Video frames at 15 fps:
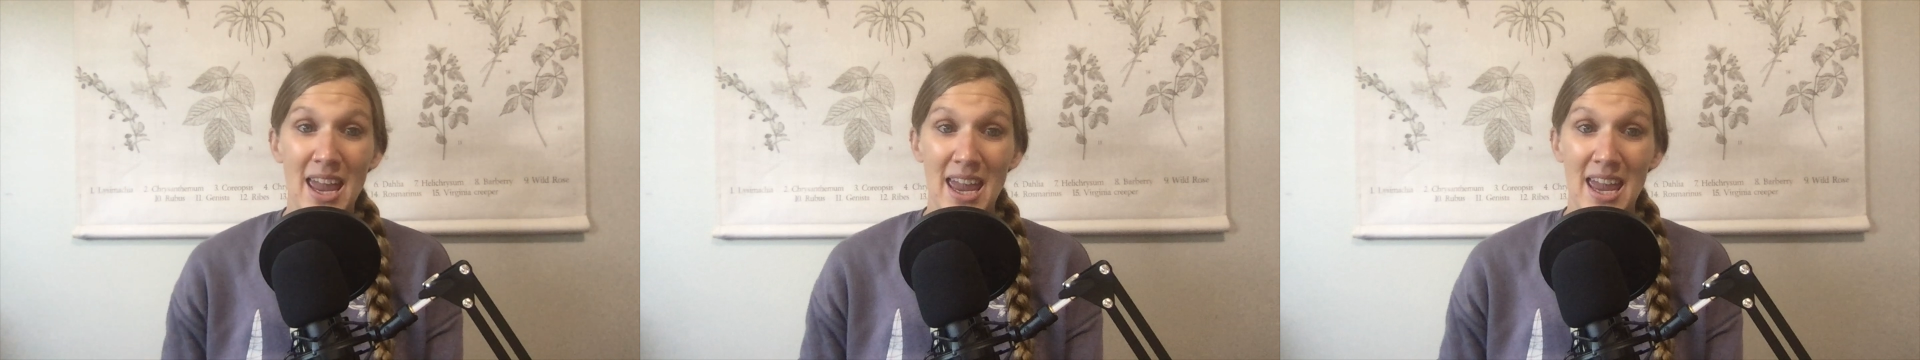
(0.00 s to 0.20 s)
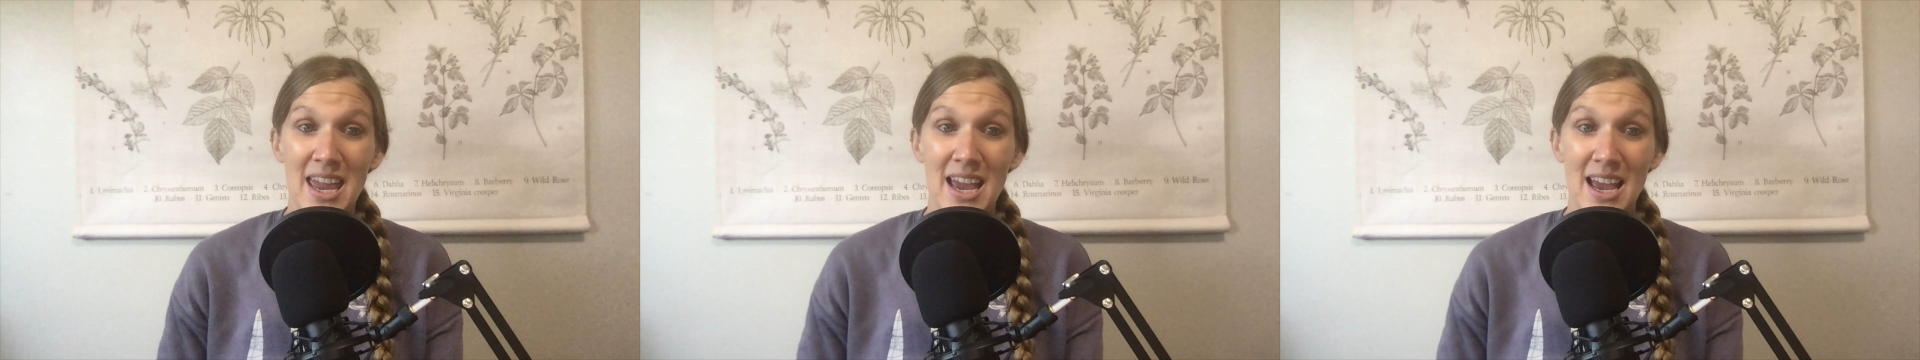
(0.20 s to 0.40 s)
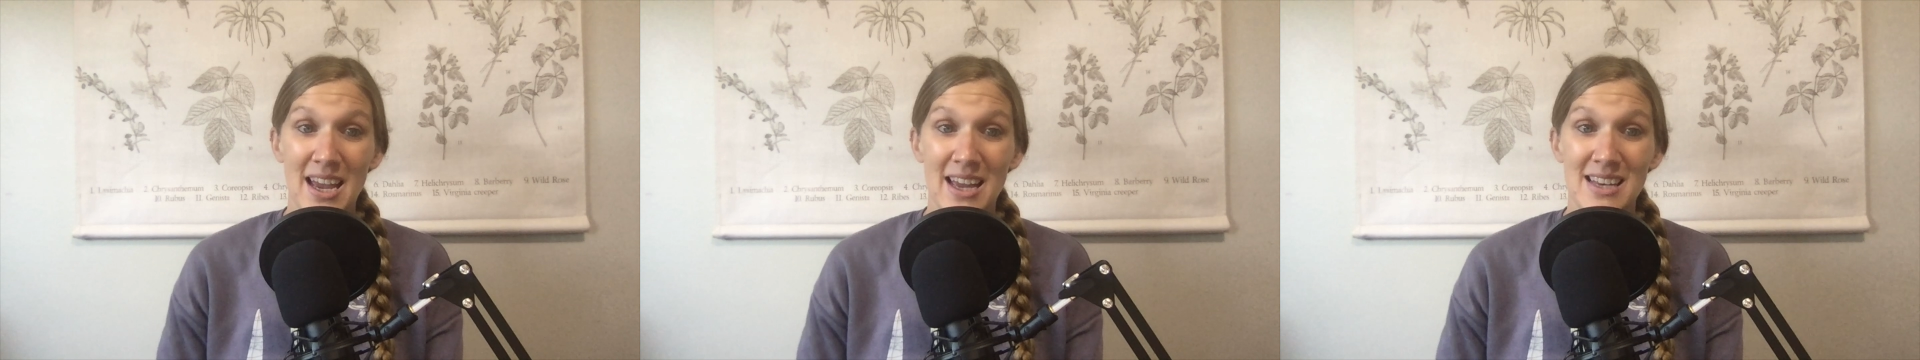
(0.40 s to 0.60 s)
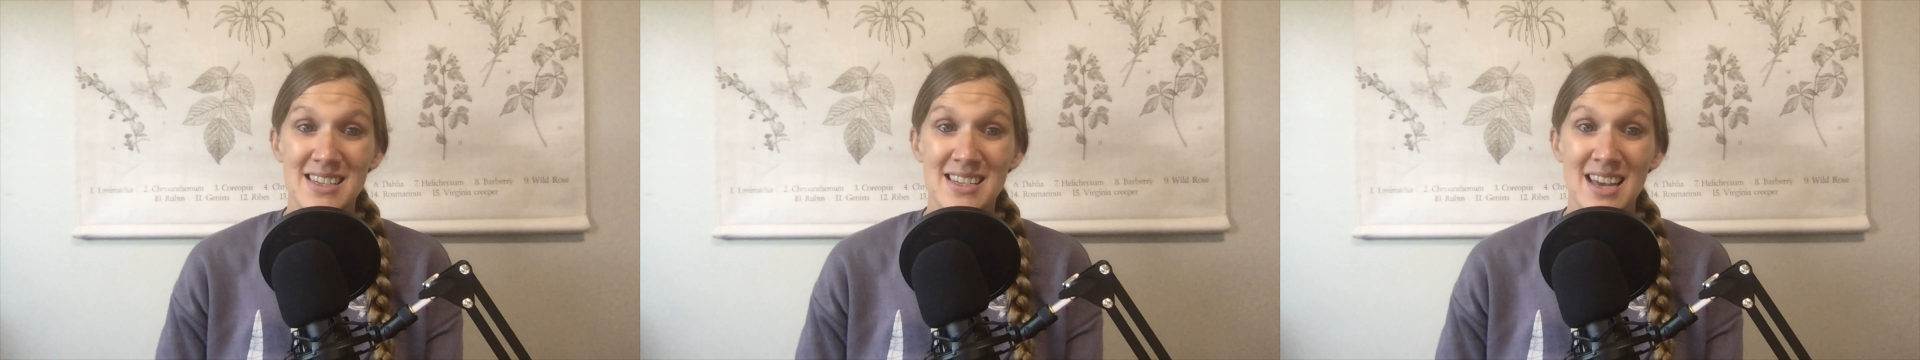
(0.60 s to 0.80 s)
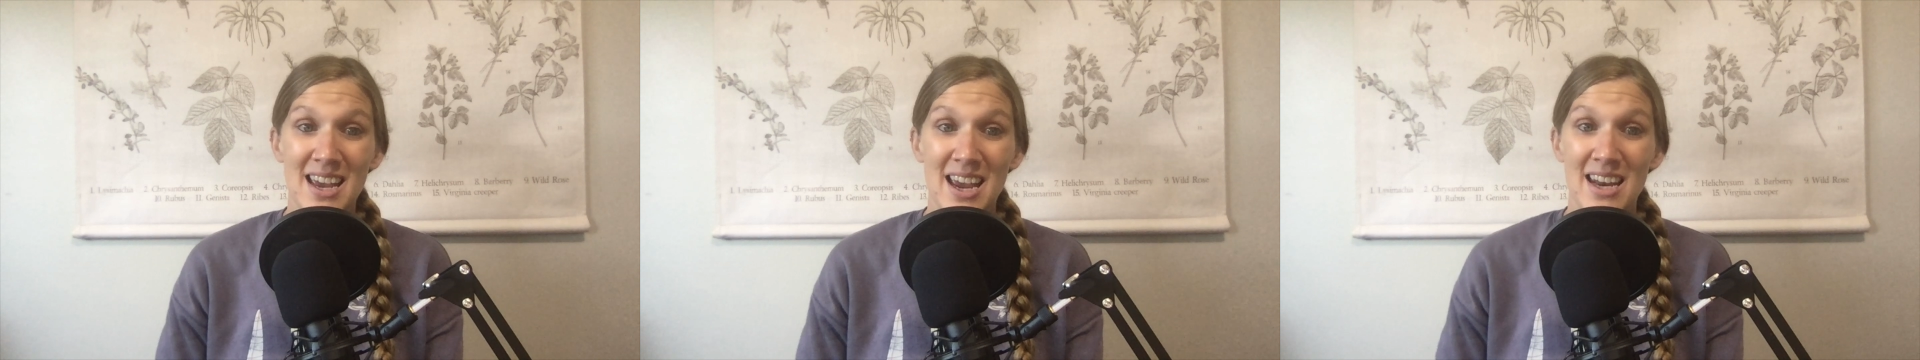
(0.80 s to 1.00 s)

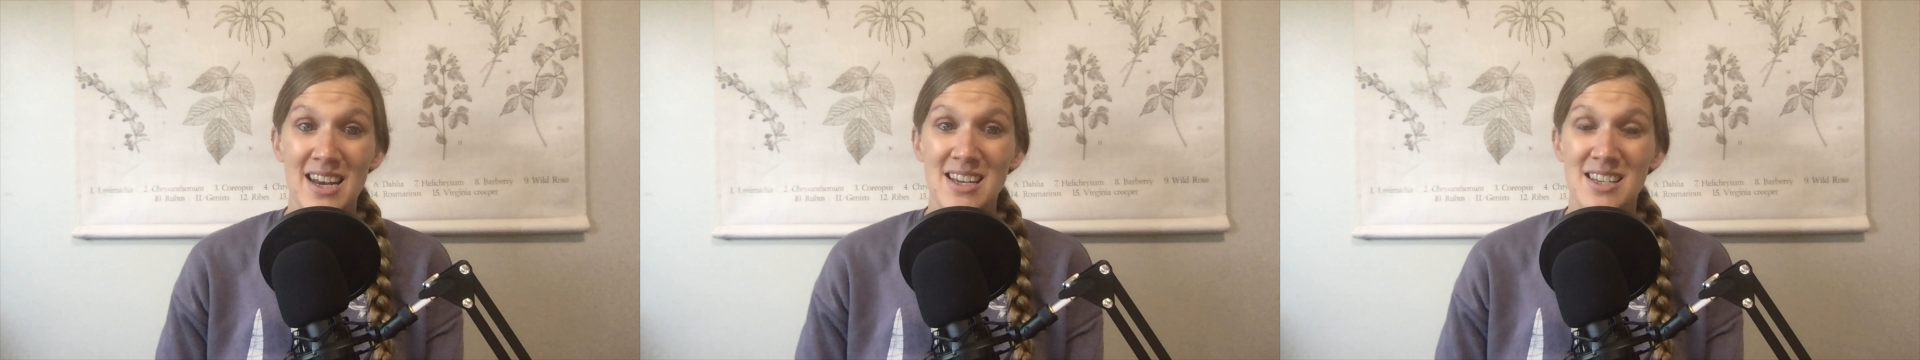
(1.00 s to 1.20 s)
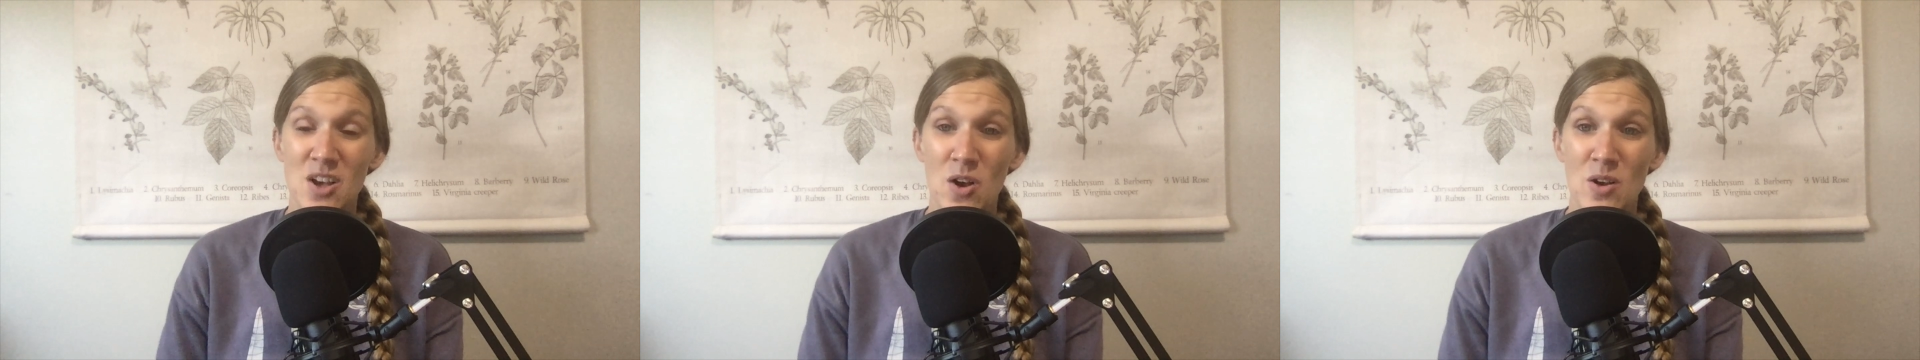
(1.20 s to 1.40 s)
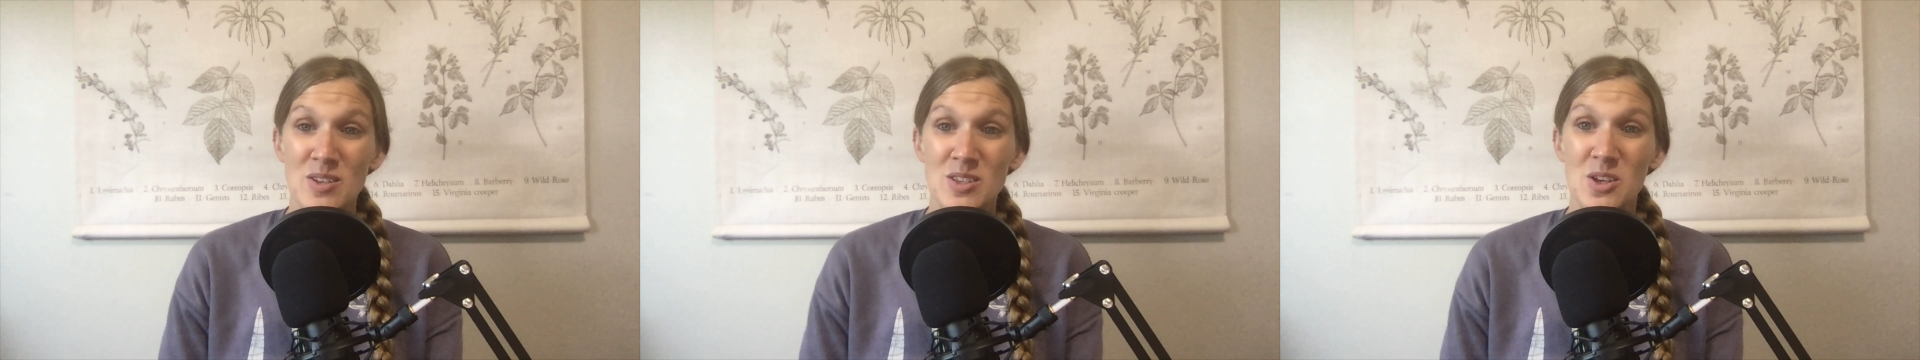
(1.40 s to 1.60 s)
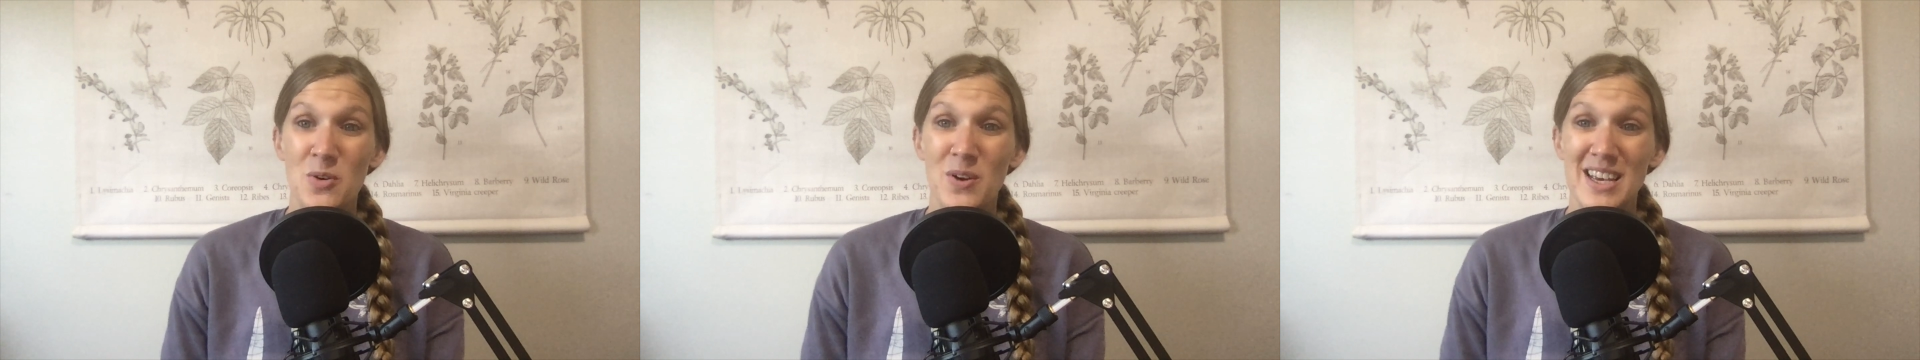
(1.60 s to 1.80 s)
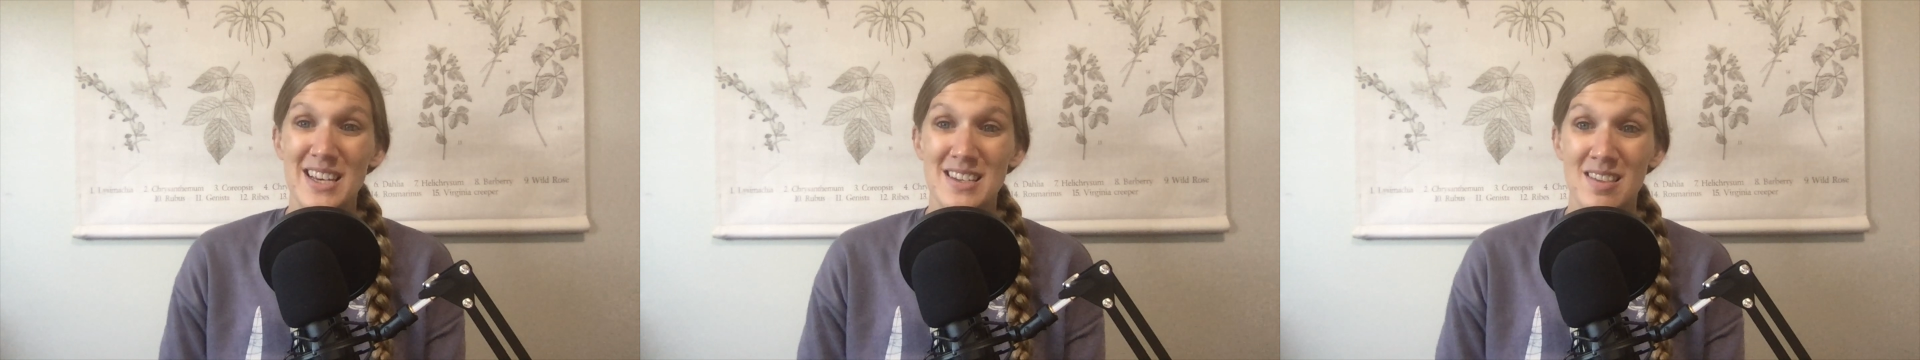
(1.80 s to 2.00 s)
and it is also
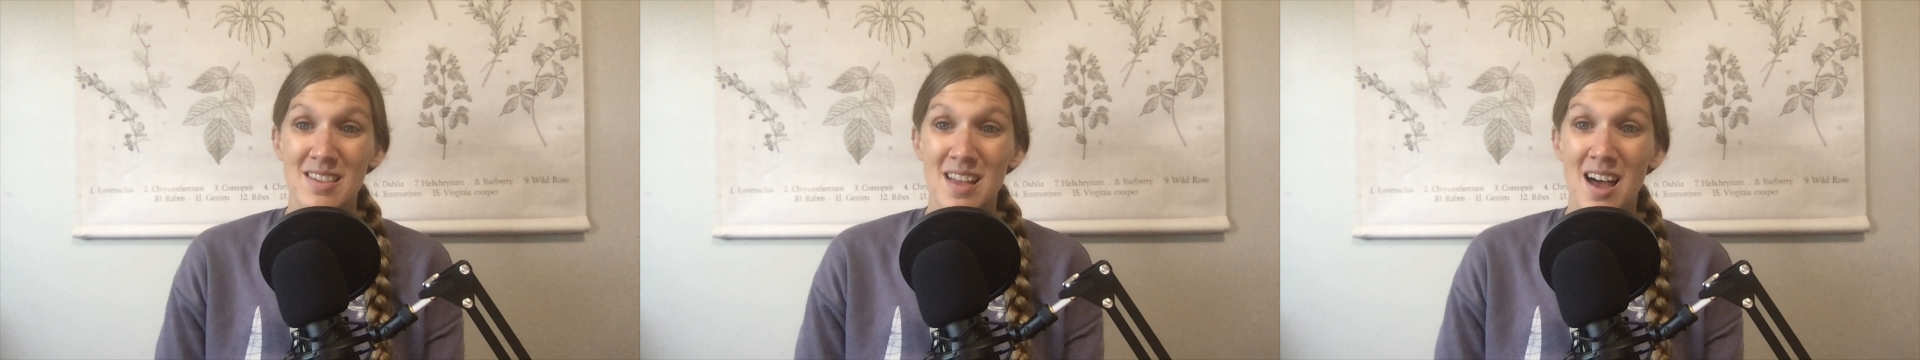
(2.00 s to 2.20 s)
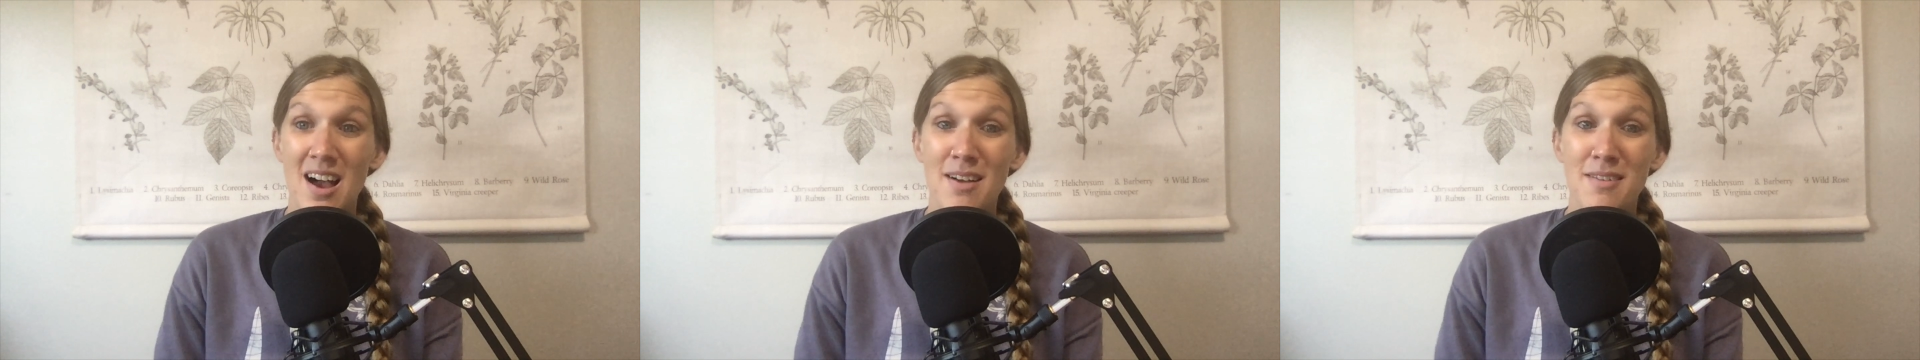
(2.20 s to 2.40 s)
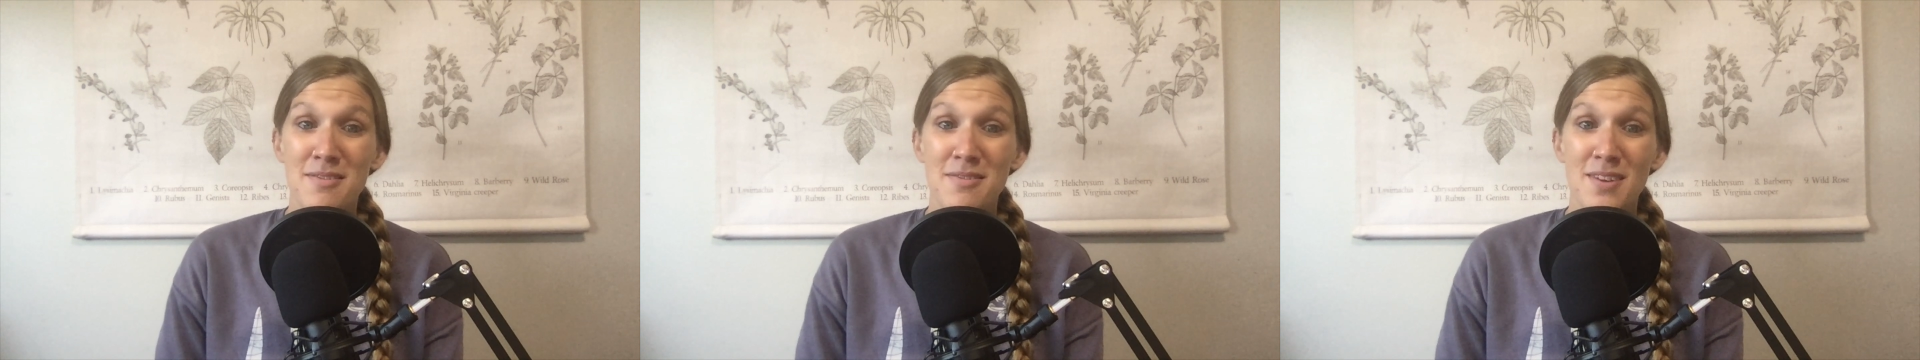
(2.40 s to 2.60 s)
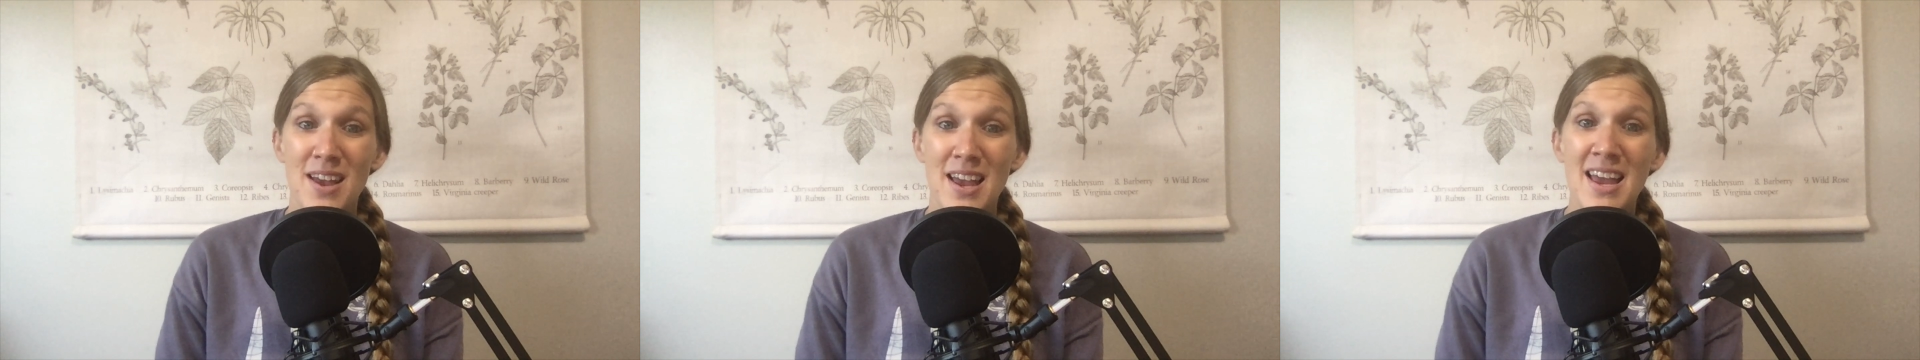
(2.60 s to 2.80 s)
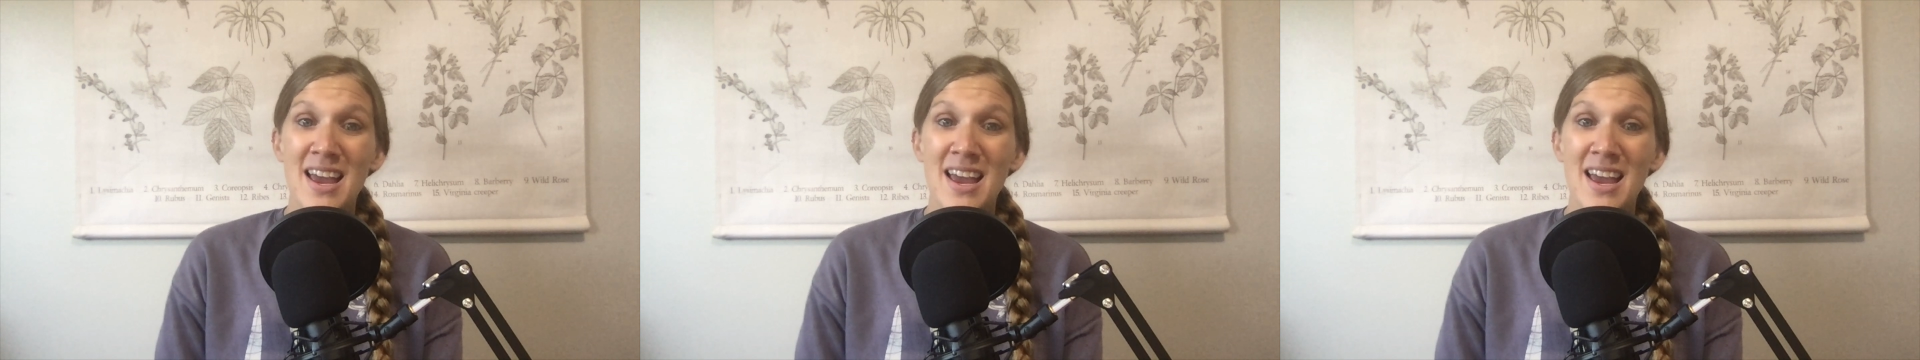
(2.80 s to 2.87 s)
His love